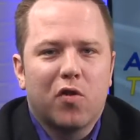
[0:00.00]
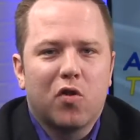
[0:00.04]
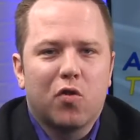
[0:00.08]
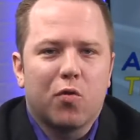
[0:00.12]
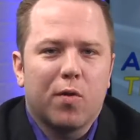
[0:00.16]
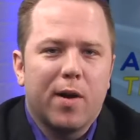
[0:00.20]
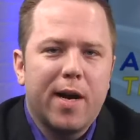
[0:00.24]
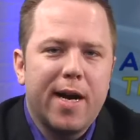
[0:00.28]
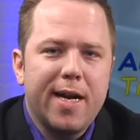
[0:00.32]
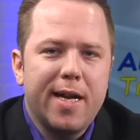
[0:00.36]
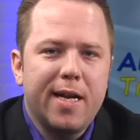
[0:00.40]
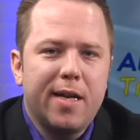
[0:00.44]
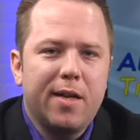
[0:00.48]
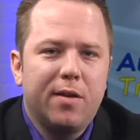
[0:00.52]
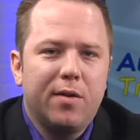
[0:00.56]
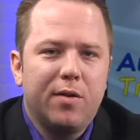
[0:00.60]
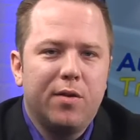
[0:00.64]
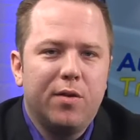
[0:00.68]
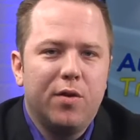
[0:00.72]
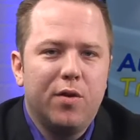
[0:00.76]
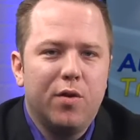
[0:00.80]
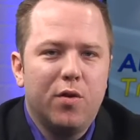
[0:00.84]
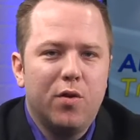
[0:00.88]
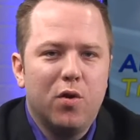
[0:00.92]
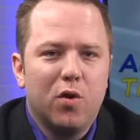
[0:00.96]
Training
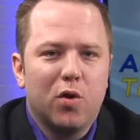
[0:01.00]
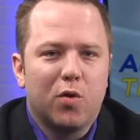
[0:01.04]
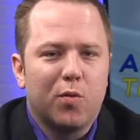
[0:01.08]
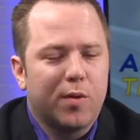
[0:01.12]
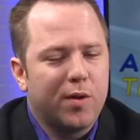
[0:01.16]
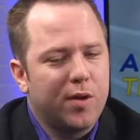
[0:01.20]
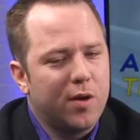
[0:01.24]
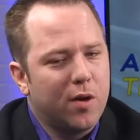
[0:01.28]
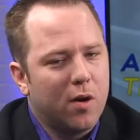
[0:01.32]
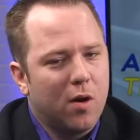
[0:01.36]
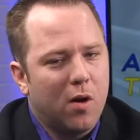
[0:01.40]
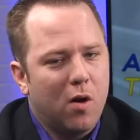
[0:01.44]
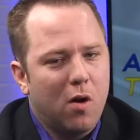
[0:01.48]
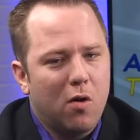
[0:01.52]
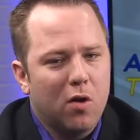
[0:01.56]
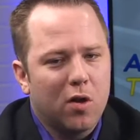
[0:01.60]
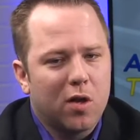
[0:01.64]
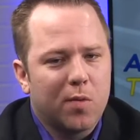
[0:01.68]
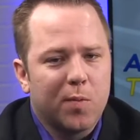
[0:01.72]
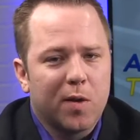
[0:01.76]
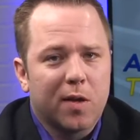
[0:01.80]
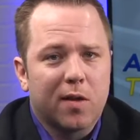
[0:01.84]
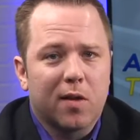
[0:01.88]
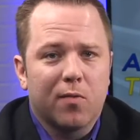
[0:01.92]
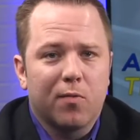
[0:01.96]
News with your
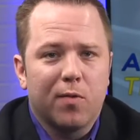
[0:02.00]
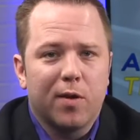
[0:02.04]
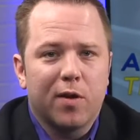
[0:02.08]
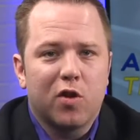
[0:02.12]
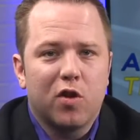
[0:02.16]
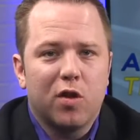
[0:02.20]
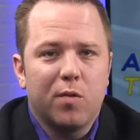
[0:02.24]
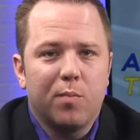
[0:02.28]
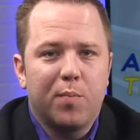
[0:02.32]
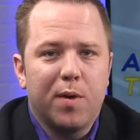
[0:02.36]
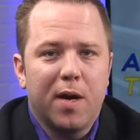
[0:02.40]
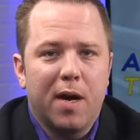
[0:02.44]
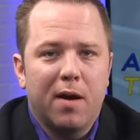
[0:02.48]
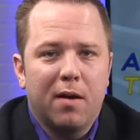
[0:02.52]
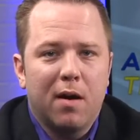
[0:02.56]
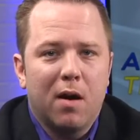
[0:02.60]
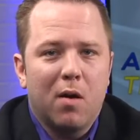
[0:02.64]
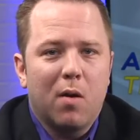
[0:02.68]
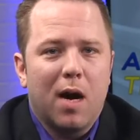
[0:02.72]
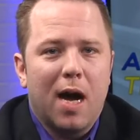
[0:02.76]
host, Mr. Richie Bello.